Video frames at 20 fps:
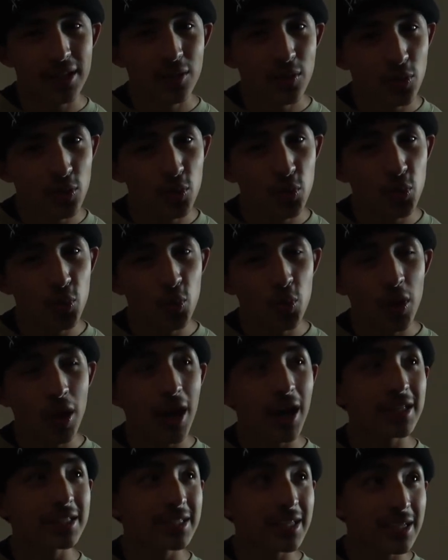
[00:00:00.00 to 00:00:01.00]
Who
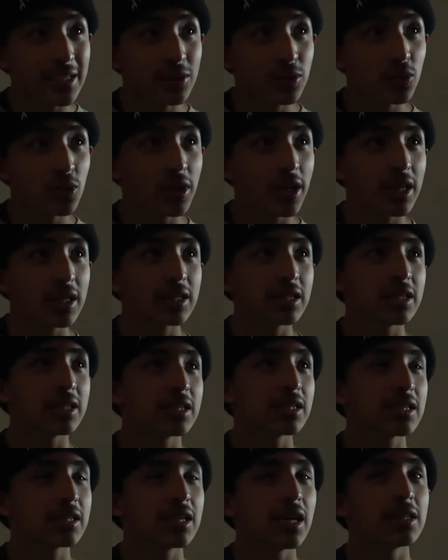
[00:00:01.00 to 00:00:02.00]
has 10
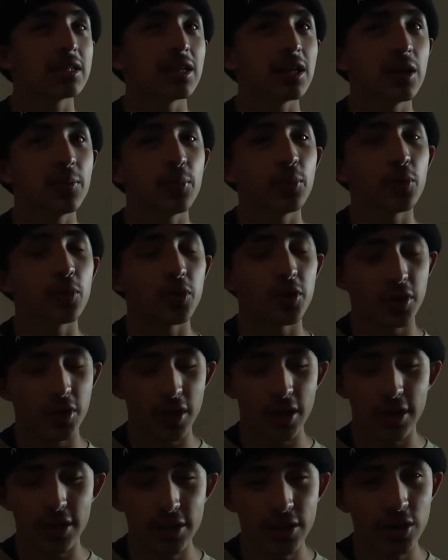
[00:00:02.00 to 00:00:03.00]
suitcases at the airport,
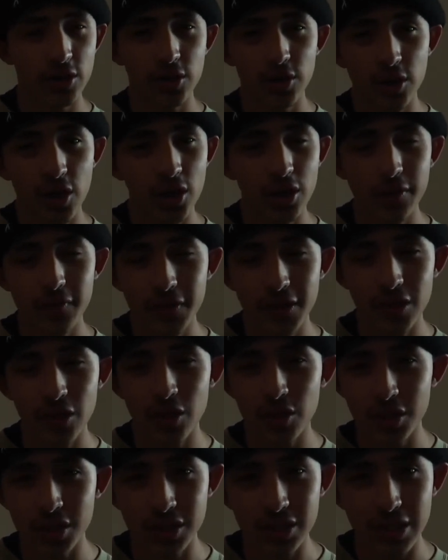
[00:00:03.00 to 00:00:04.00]
and they're not even
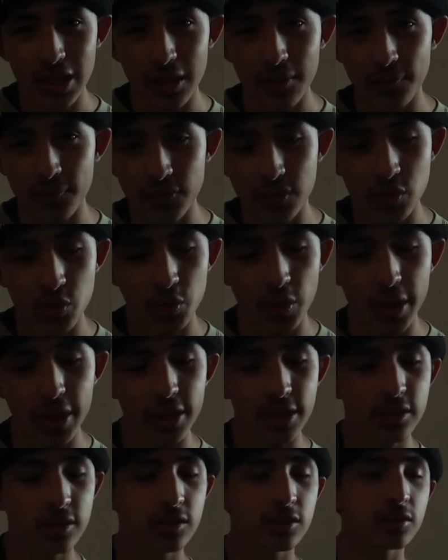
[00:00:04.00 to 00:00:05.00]
all the same
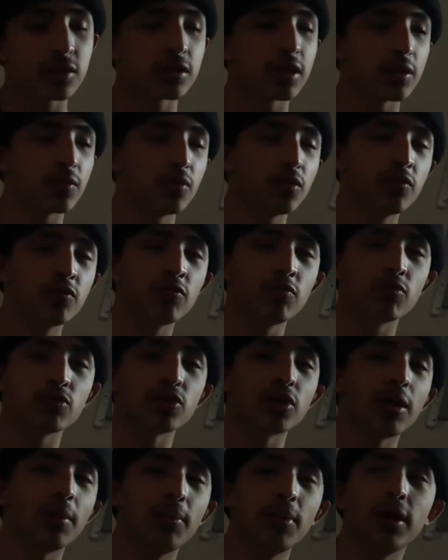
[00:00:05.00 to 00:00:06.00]
suitcase? Like one of them was
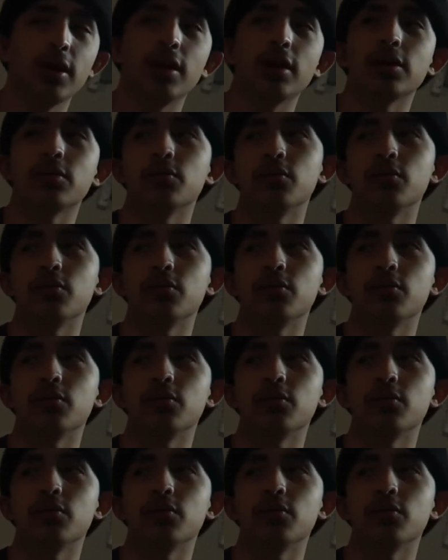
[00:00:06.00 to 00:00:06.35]
like pink or